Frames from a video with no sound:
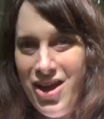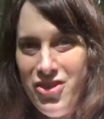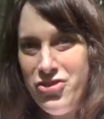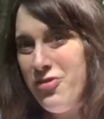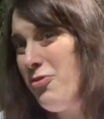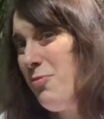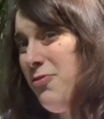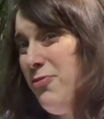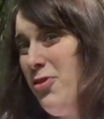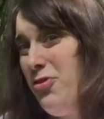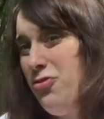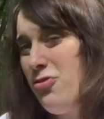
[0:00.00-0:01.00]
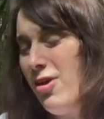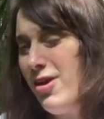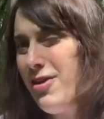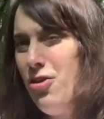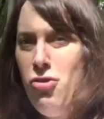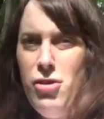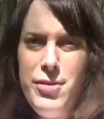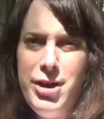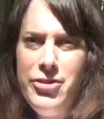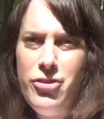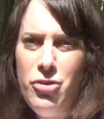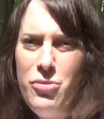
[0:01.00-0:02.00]
So for my first strike all I'm
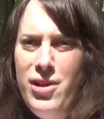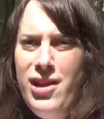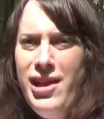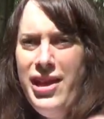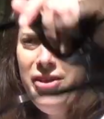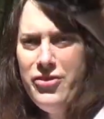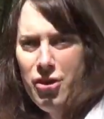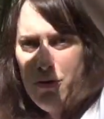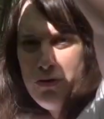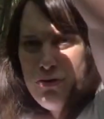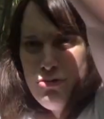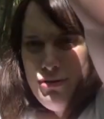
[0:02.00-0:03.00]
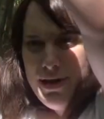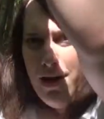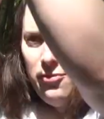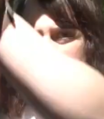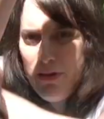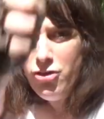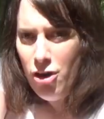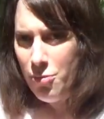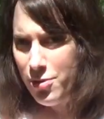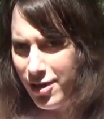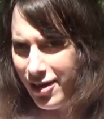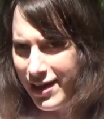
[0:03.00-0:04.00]
going to do is go straight over the top
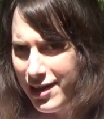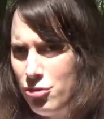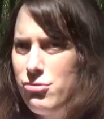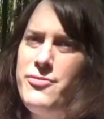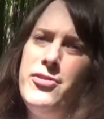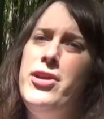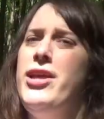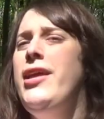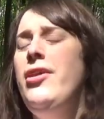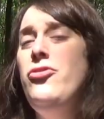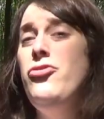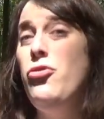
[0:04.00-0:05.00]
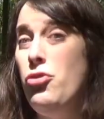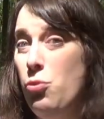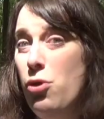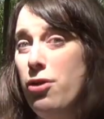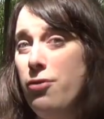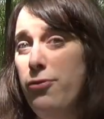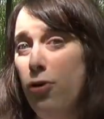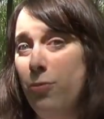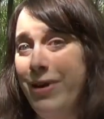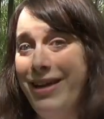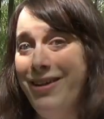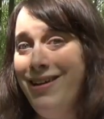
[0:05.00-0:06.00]
and let gravity do the work for
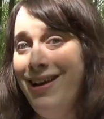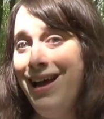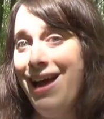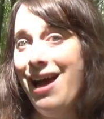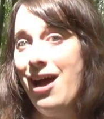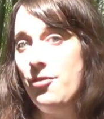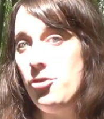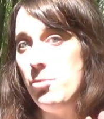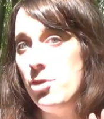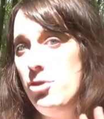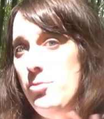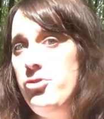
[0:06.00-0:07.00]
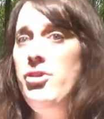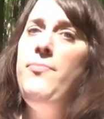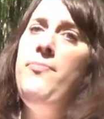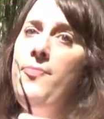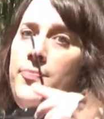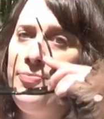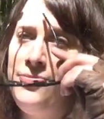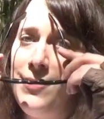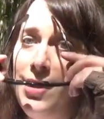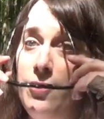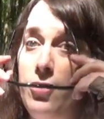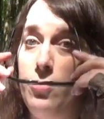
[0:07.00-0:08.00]
me. I've got my gloves on,
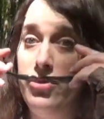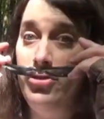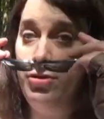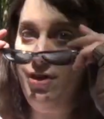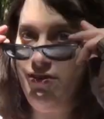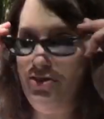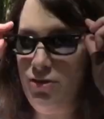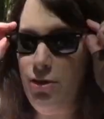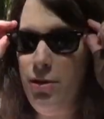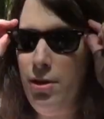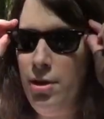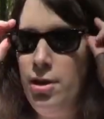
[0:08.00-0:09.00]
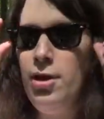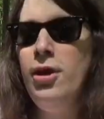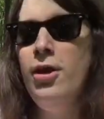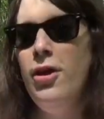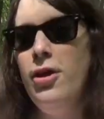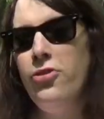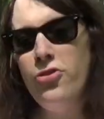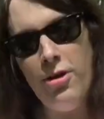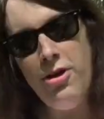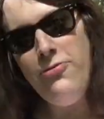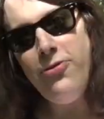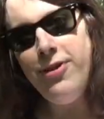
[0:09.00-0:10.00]
I've got my sunglasses on, so
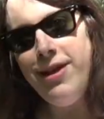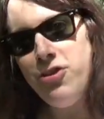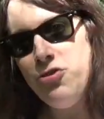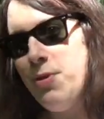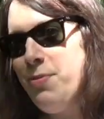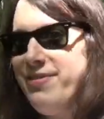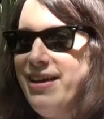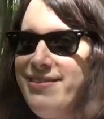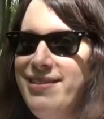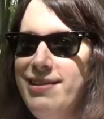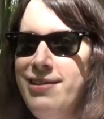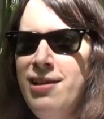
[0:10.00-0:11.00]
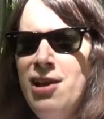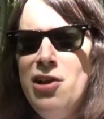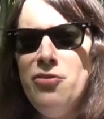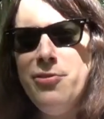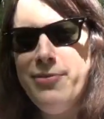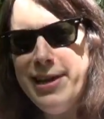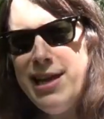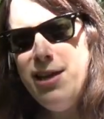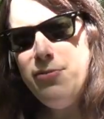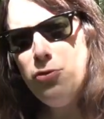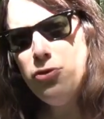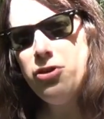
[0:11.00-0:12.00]
hopefully I should be protected from the
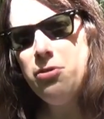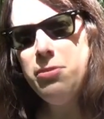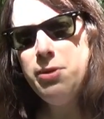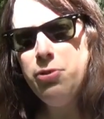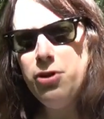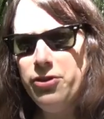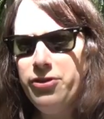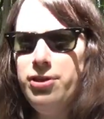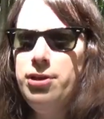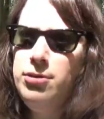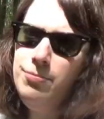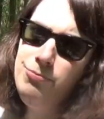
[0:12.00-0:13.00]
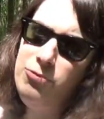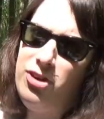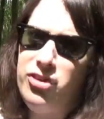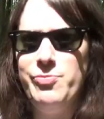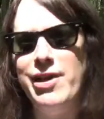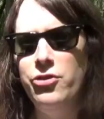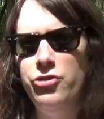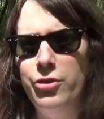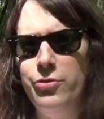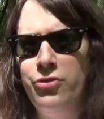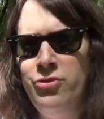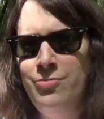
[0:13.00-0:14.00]
evil zombie blood / melon
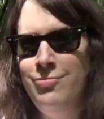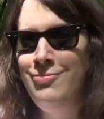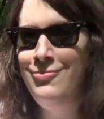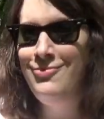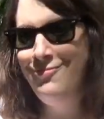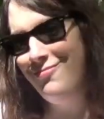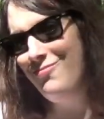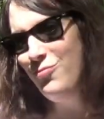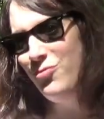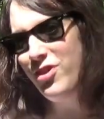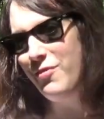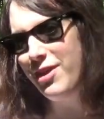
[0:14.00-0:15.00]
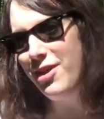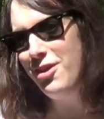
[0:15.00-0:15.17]
juice. Let's give it a